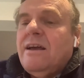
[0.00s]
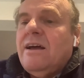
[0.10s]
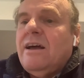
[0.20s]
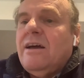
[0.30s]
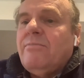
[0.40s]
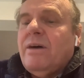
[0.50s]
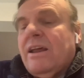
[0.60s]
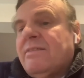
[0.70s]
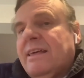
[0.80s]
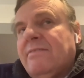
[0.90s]
And
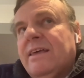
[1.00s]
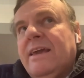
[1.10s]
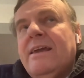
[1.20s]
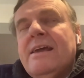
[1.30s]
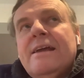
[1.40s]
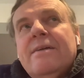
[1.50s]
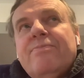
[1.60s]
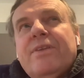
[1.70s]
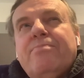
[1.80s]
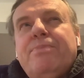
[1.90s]
I think the